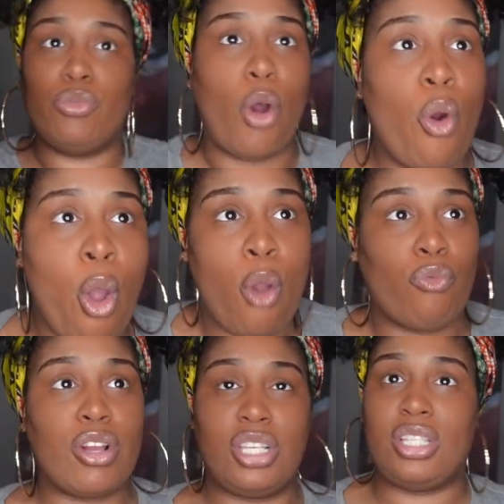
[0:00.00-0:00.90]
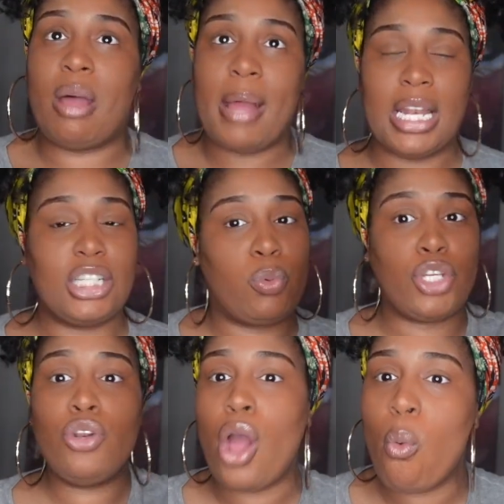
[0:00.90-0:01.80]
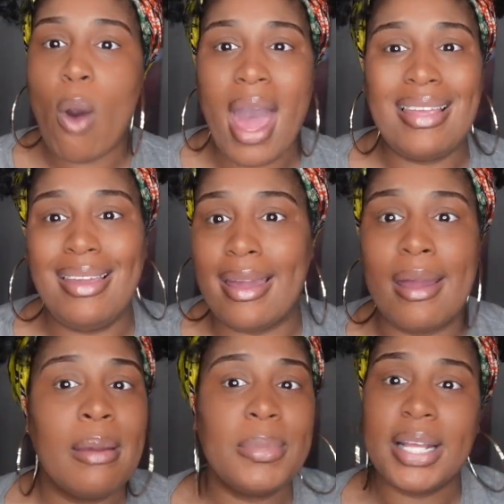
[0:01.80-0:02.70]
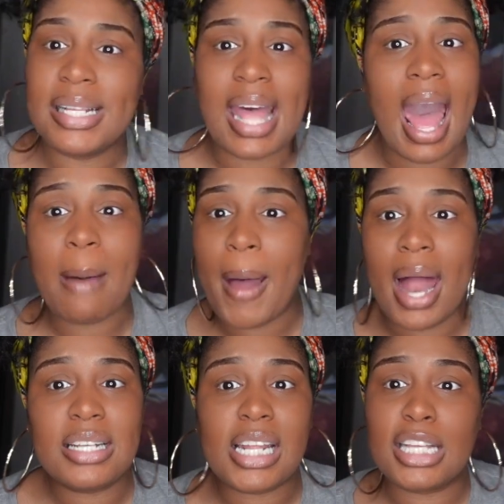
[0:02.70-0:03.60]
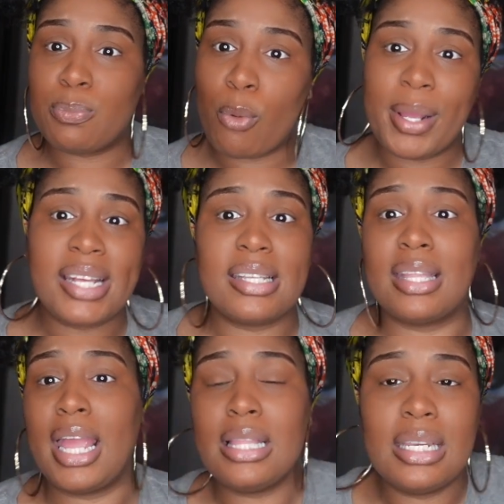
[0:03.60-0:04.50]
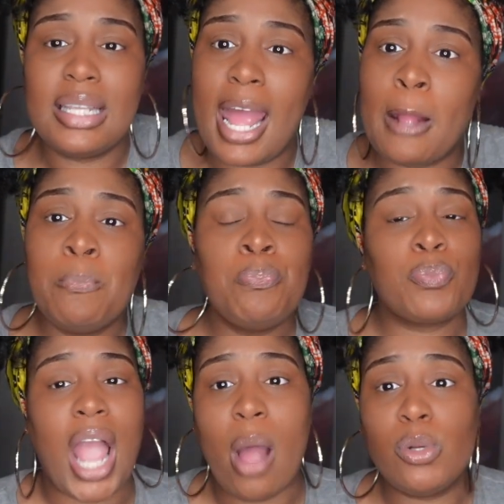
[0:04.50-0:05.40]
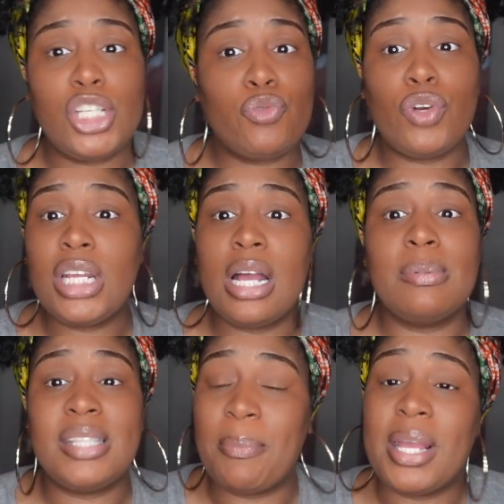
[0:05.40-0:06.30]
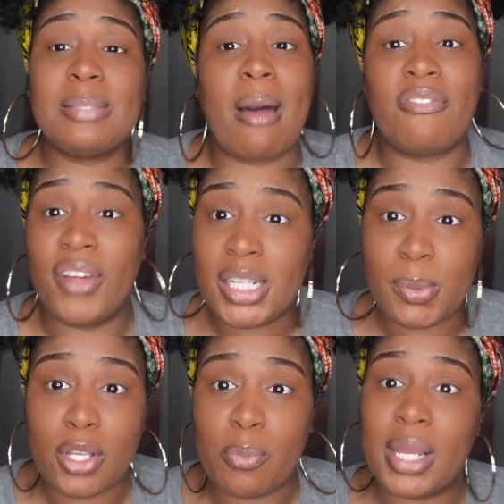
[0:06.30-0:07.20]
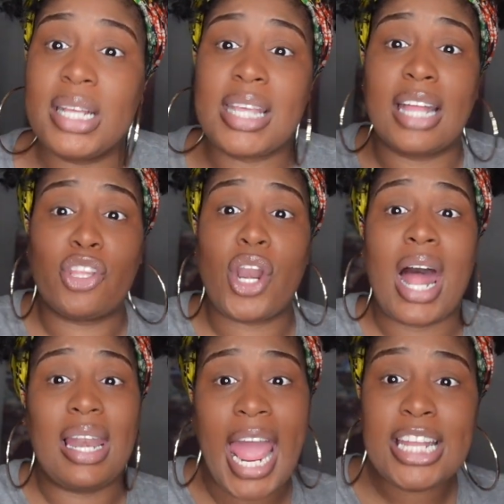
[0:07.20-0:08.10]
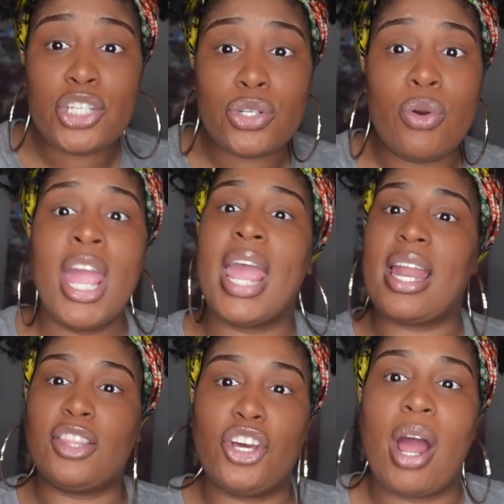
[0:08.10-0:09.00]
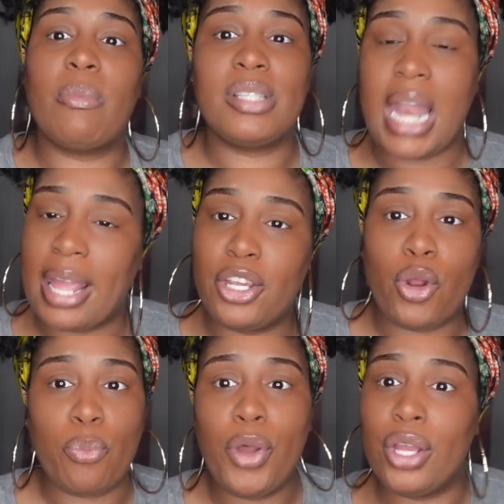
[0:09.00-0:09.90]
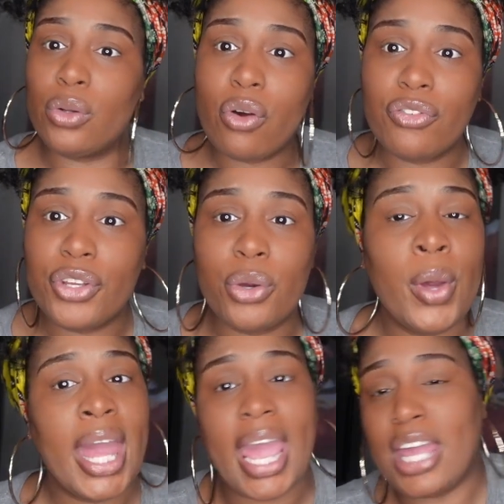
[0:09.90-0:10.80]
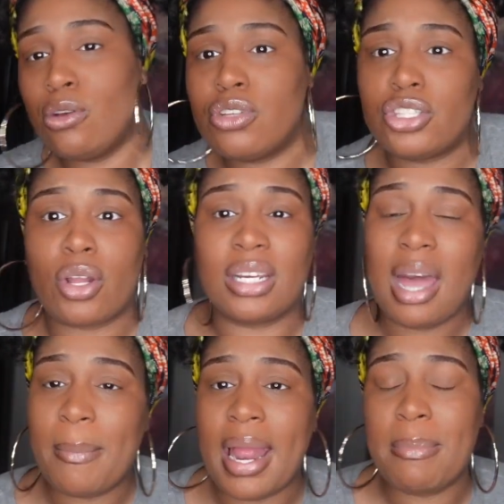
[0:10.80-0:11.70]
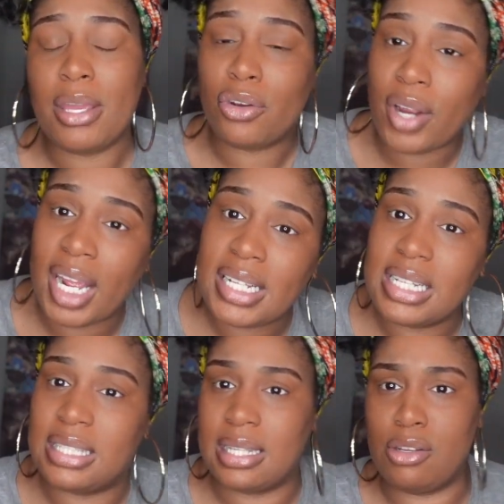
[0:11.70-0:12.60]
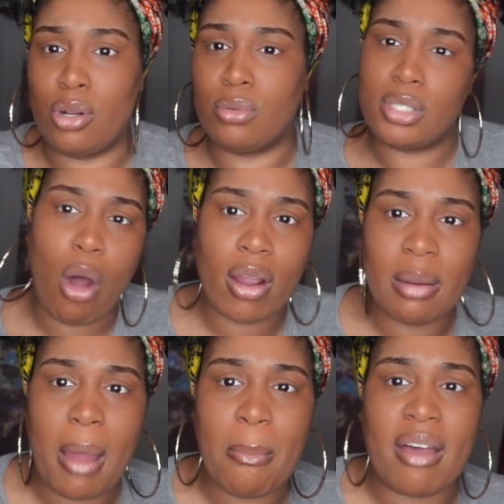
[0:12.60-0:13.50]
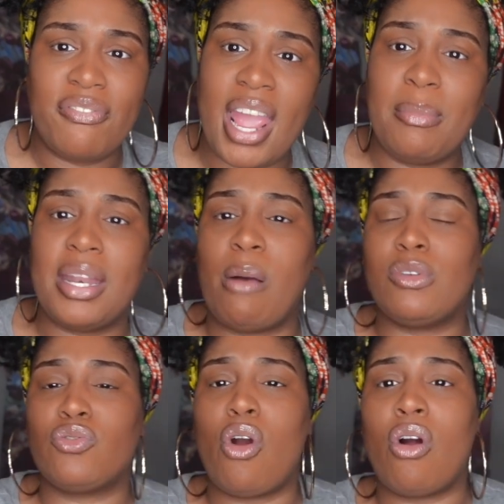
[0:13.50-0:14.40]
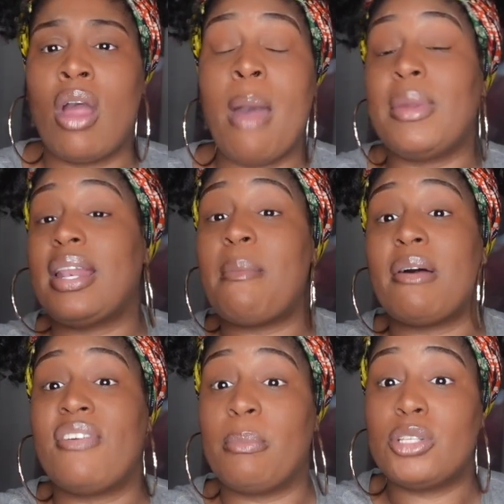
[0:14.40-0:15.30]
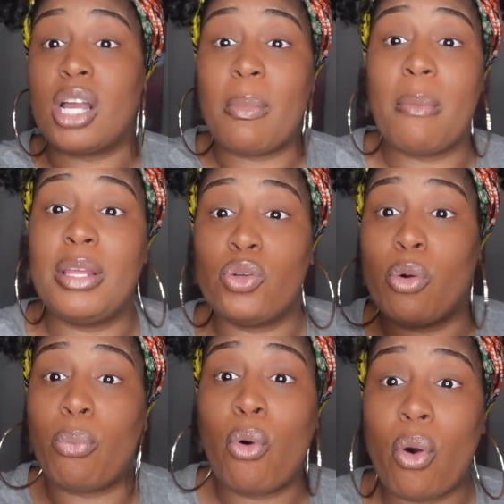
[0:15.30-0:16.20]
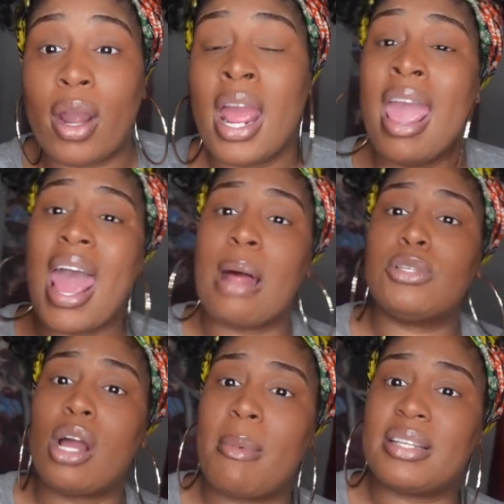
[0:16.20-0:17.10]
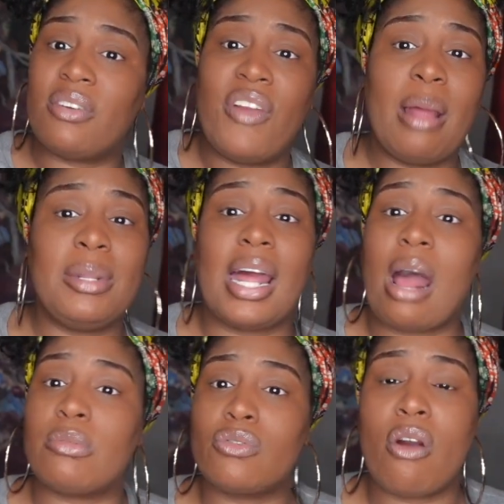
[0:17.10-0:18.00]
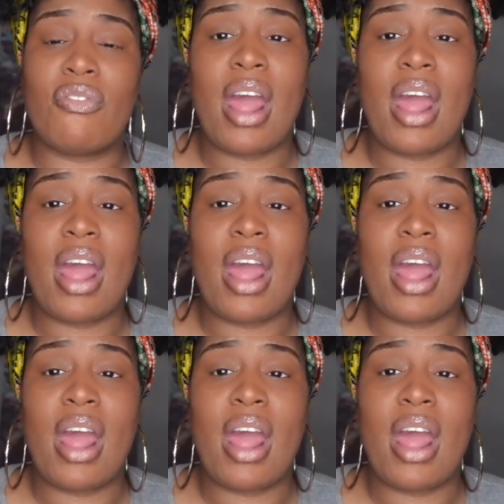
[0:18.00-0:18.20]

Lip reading: know, rushes the apology. But you know what? Yeah, because I apologize, bro, because at the end of the day, I was just really upset because my feelings was hurt because I thought I liked you and I thought I was, like, you know, putting on for you, and you just started coming at me crazy, you know, talking about my family, and I was wrong. I mean, not my family, talking about me doing porn, and I'm talking watch a family. Like, I was wrong for